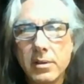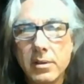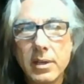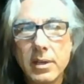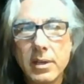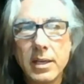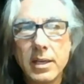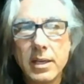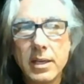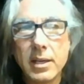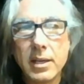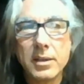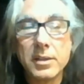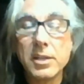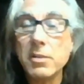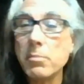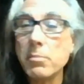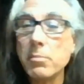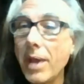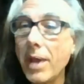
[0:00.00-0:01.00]
And
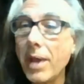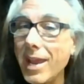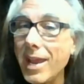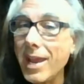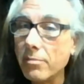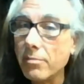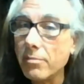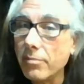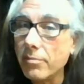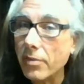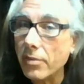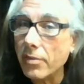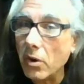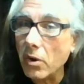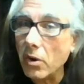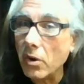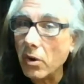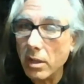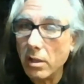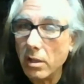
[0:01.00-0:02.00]
didn't pay him very
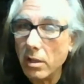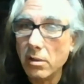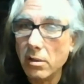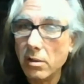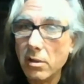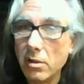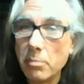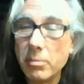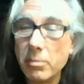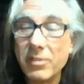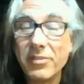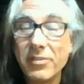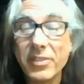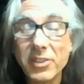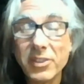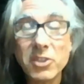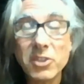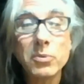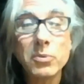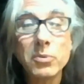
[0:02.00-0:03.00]
well, but
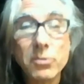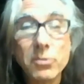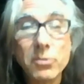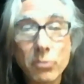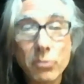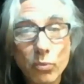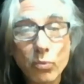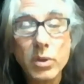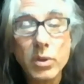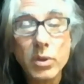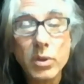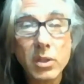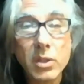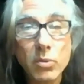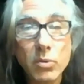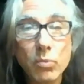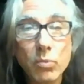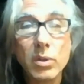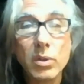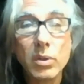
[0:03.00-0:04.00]
Victor was
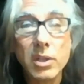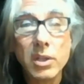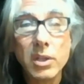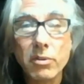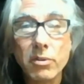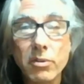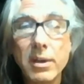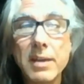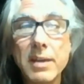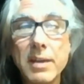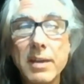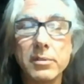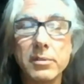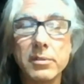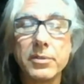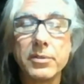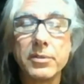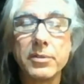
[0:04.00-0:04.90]
really, really grateful for